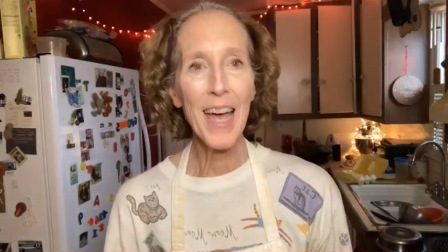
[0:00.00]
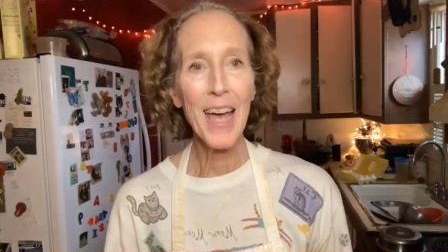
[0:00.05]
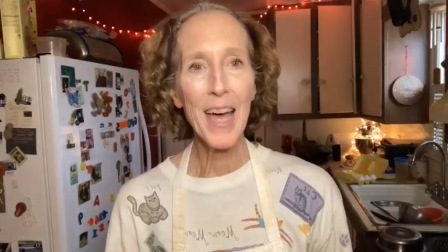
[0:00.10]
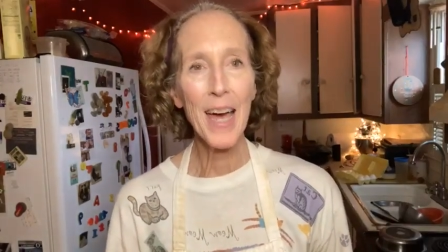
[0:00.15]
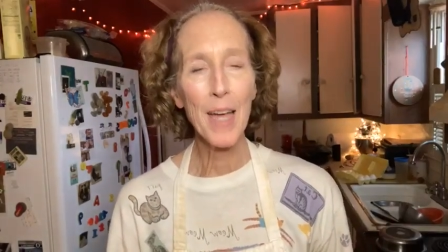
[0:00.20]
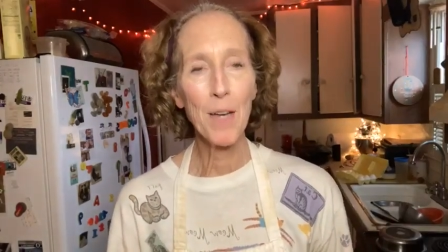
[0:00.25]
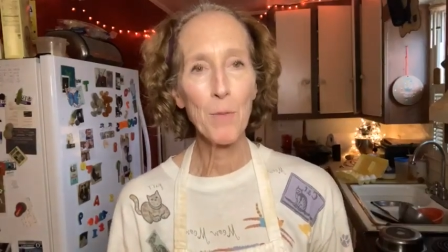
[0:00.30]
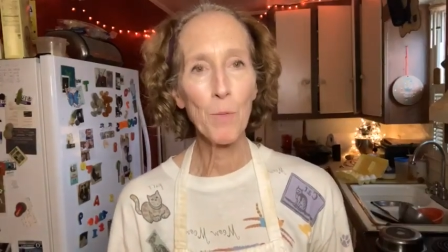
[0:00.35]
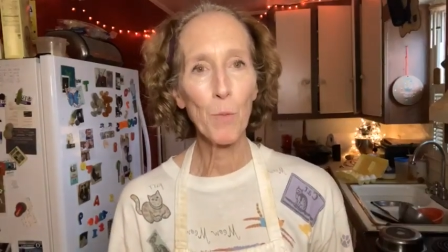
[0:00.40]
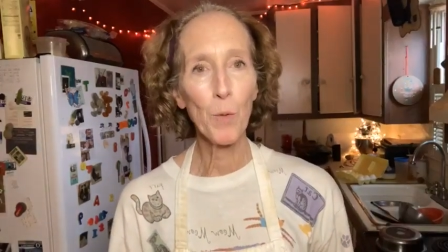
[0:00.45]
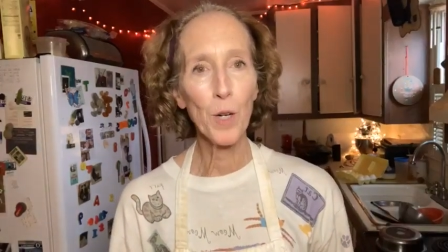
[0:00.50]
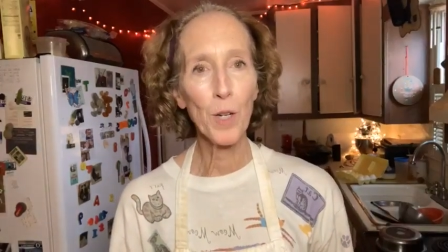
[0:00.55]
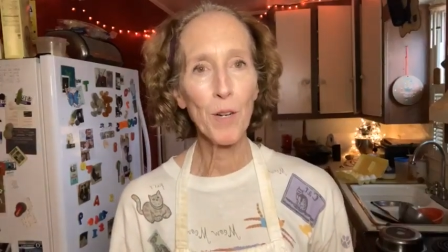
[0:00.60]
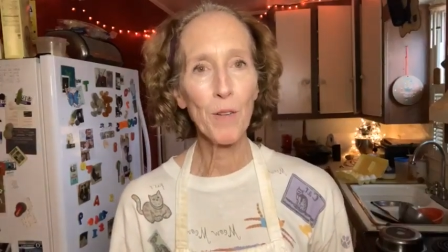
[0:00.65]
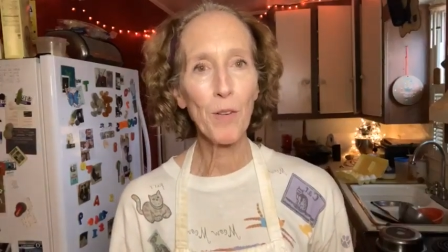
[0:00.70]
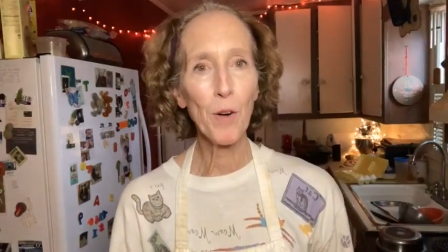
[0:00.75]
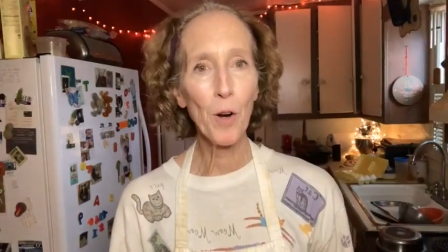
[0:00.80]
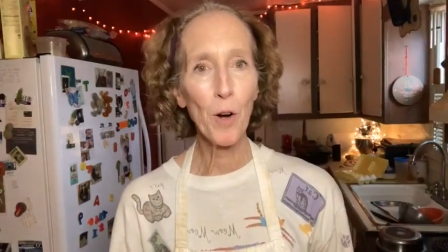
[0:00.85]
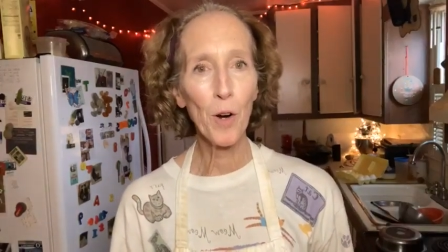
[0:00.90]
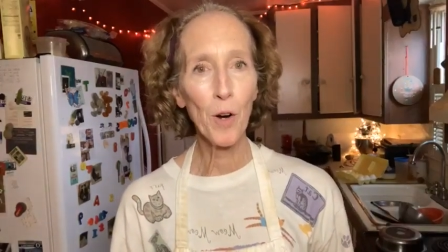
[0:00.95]
and
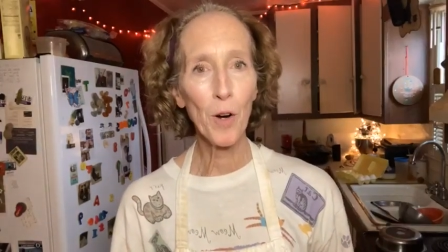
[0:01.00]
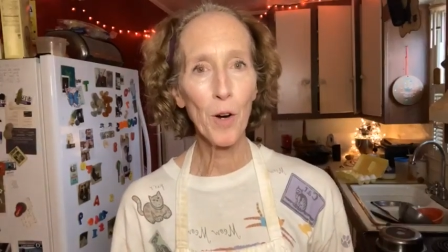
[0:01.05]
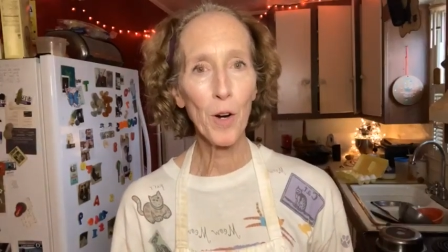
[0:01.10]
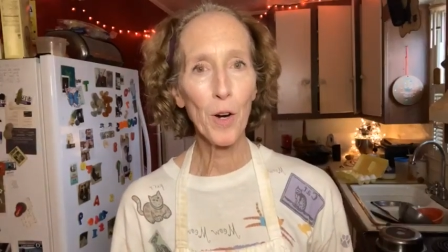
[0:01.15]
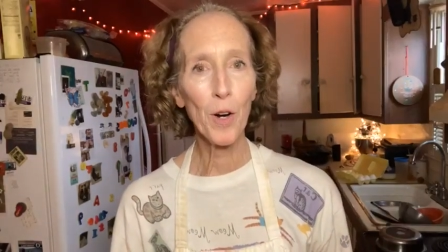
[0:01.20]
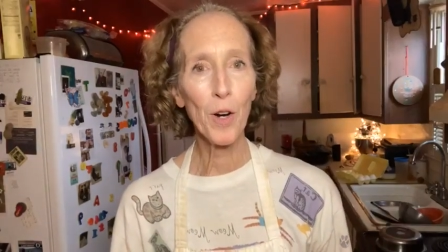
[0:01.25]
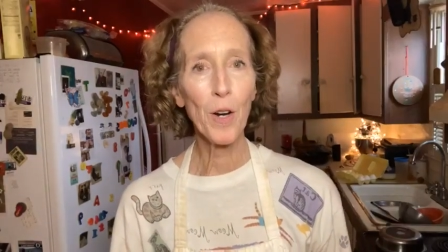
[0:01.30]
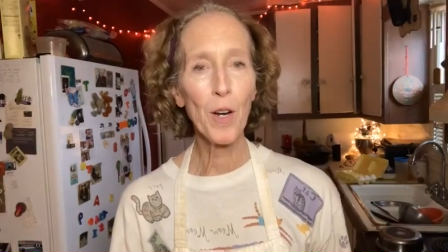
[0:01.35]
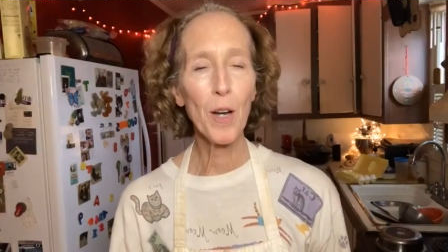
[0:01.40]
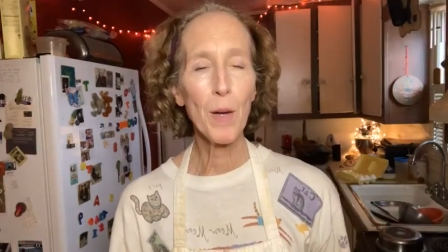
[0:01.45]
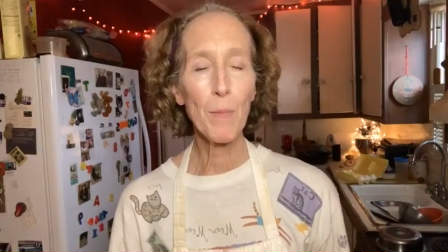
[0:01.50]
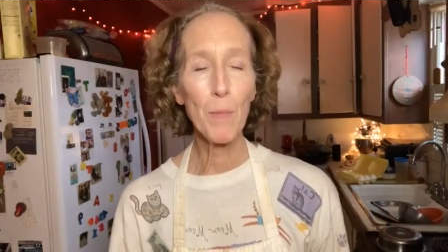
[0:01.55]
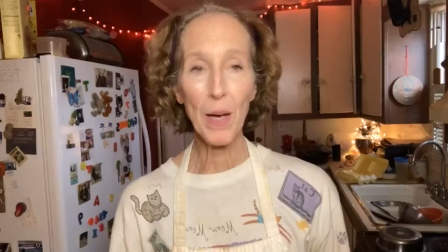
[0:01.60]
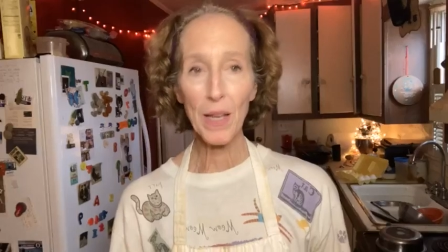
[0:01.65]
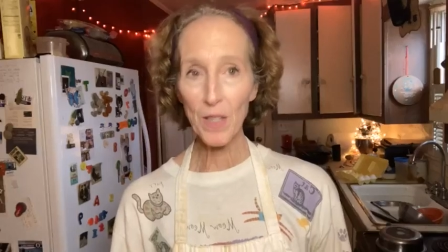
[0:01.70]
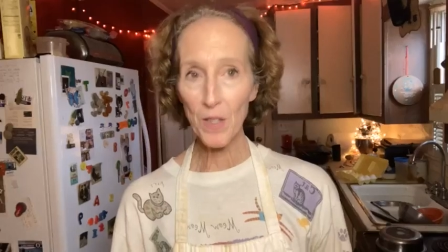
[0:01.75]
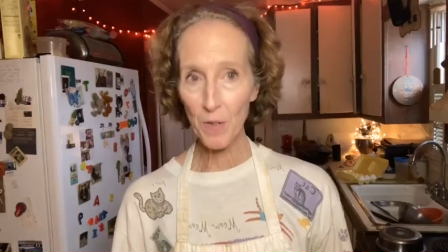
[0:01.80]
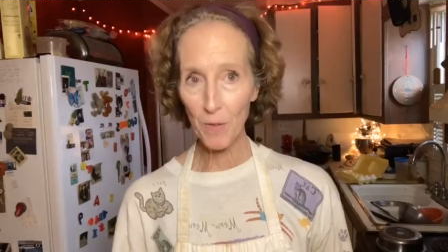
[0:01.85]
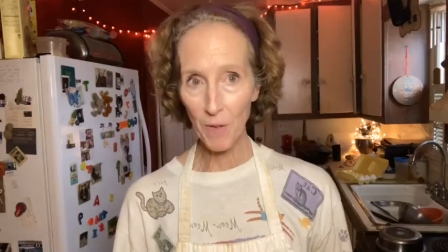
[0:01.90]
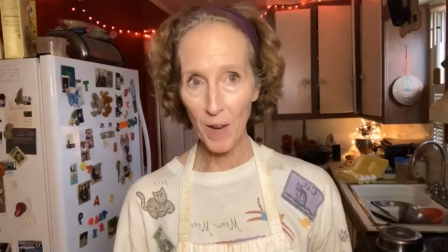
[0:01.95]
one of her
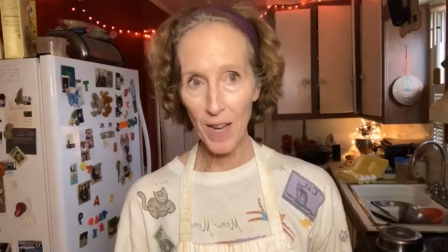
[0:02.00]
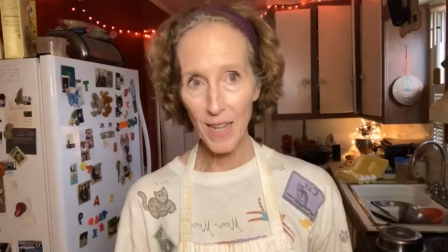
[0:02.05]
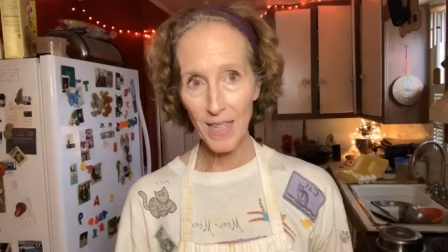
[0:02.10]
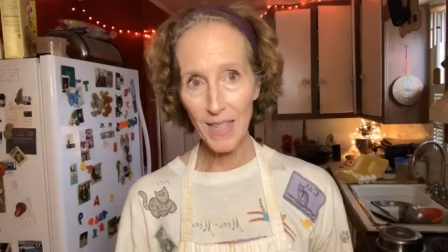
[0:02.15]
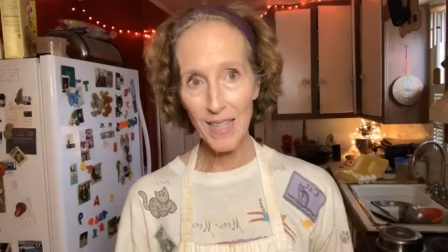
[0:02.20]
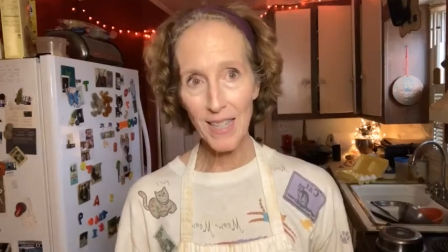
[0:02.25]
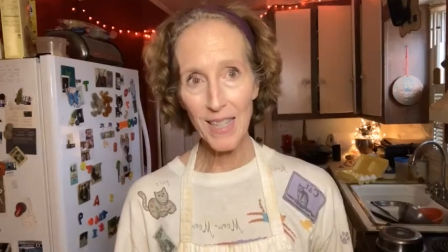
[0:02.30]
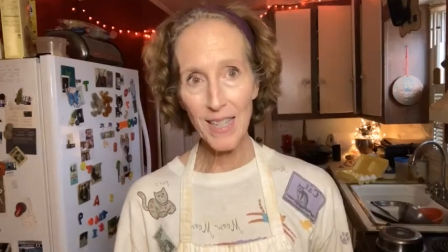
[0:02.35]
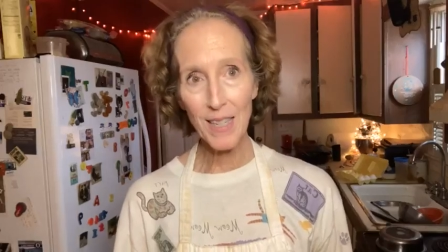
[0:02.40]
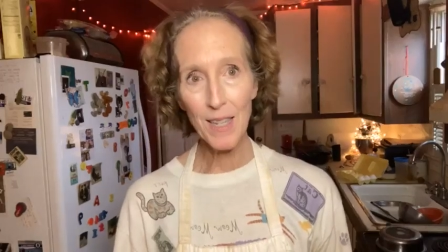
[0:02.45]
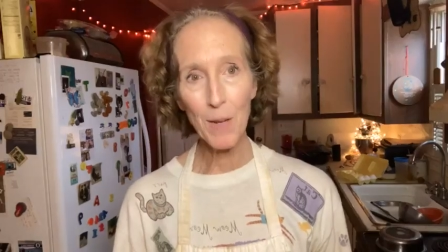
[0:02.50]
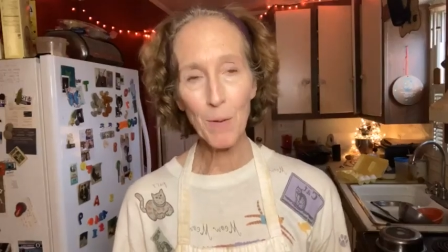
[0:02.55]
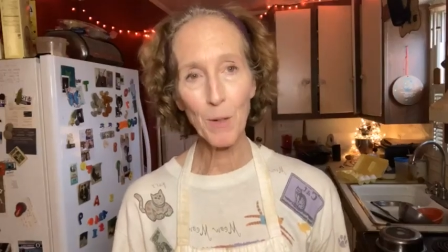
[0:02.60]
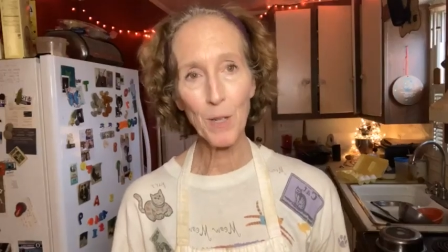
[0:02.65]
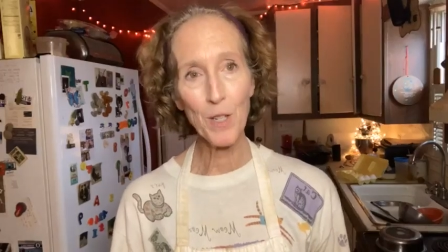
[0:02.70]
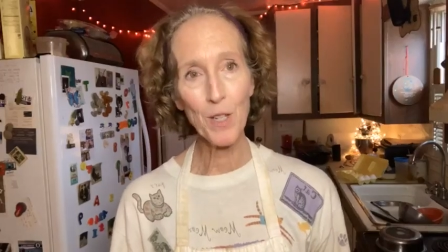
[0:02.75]
best friends